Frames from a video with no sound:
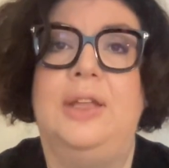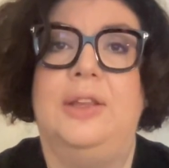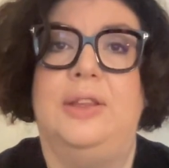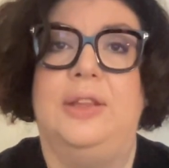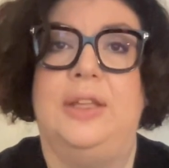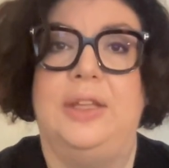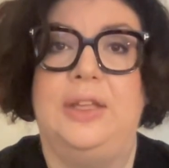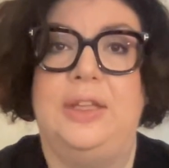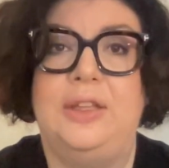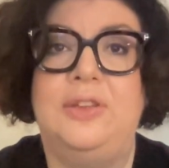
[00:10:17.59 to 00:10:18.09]

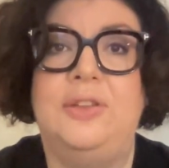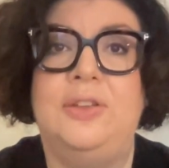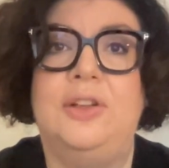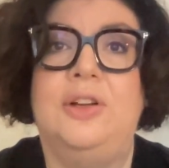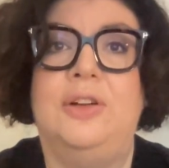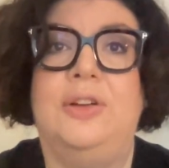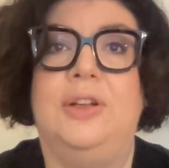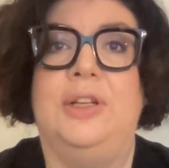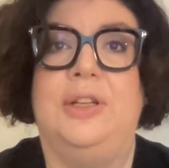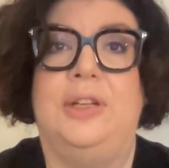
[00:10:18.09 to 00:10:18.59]
the
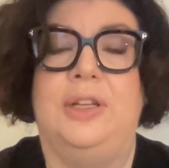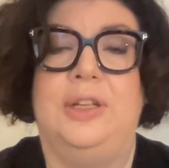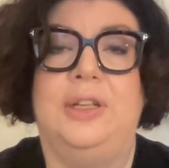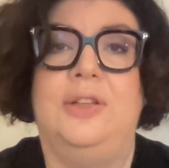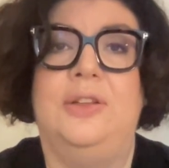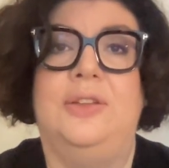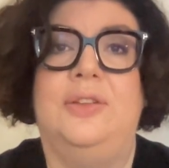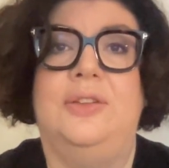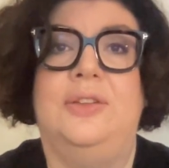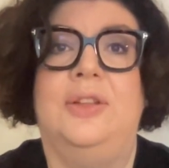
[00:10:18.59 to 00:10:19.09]
easier it
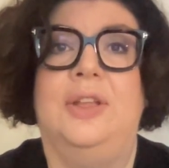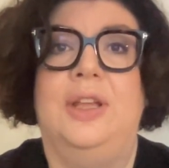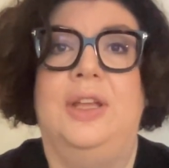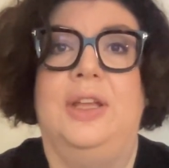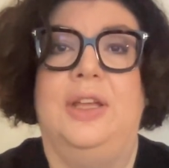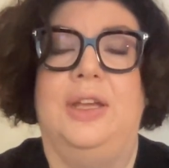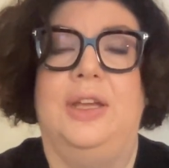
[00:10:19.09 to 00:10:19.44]
is